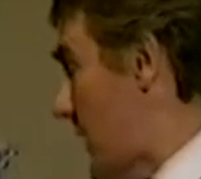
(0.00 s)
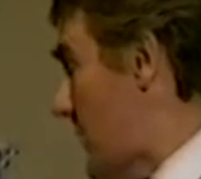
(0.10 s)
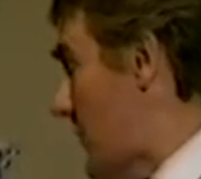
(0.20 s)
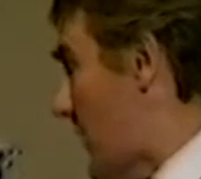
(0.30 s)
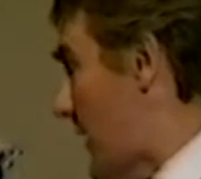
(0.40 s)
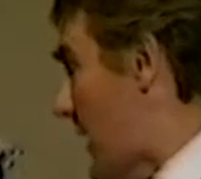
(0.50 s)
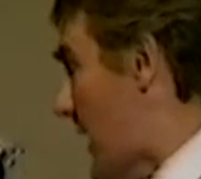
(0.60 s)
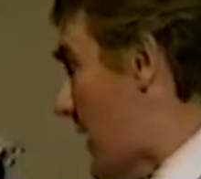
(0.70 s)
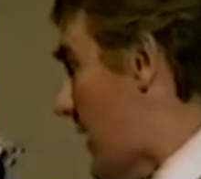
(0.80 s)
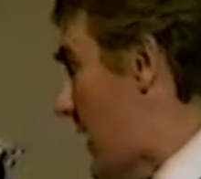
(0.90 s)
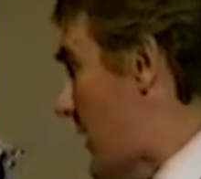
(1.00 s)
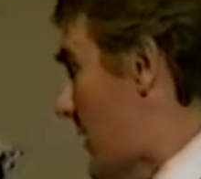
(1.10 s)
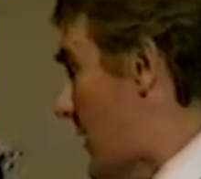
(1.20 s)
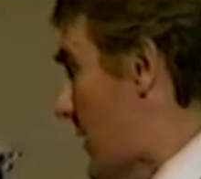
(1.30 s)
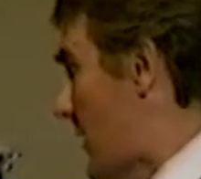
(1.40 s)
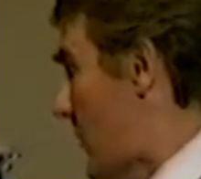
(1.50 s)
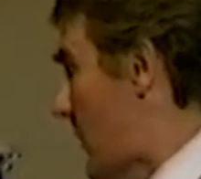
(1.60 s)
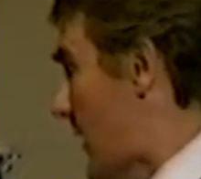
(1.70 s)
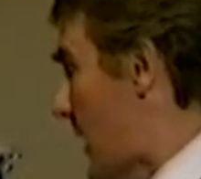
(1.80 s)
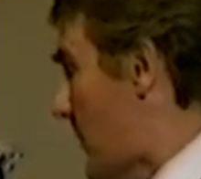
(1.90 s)
in Muladhara,
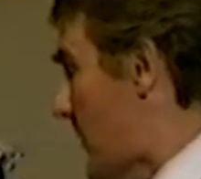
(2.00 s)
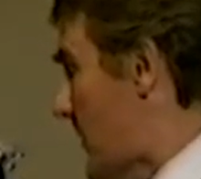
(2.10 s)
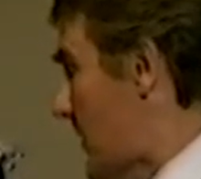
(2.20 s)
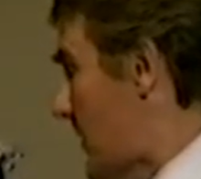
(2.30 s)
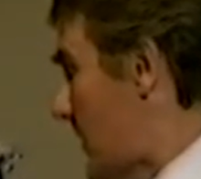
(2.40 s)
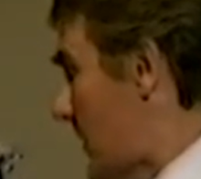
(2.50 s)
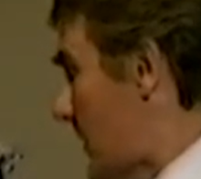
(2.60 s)
we come to